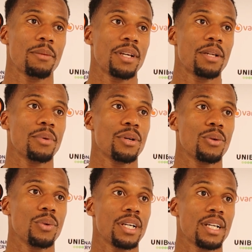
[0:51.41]
I played a bit on
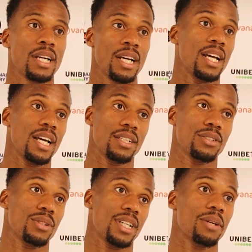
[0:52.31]
the wing,
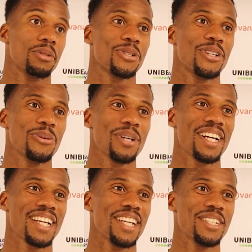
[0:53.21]
and today I was on the wing
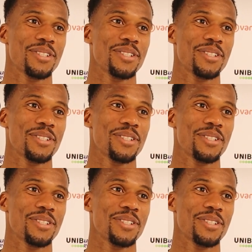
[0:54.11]
again.